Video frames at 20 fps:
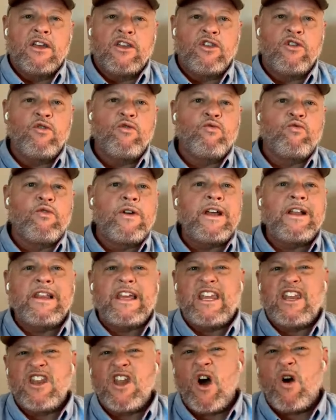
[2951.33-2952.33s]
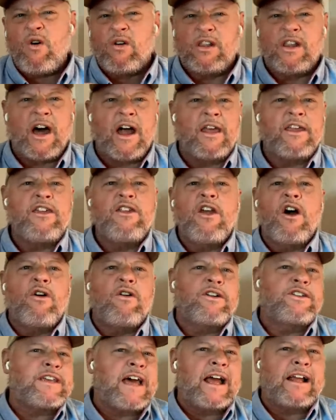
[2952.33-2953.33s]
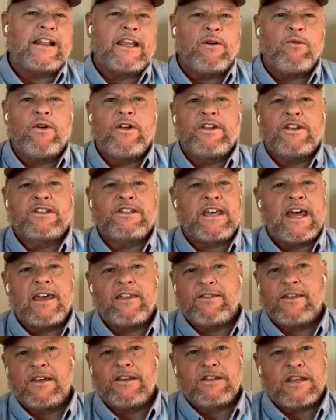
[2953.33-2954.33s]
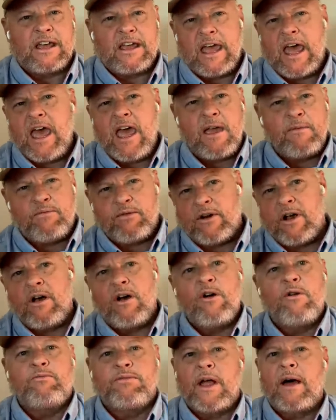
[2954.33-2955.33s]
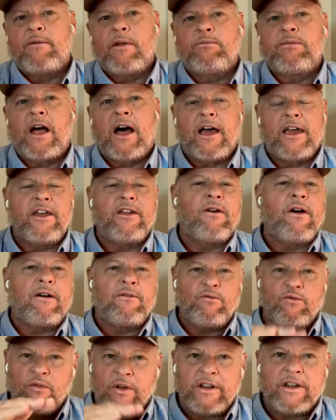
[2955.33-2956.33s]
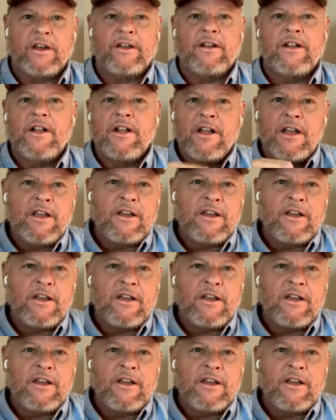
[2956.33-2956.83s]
You really know a lot. You know exactly when to say things like, hey, bro, blah, blah, blah. You know when to...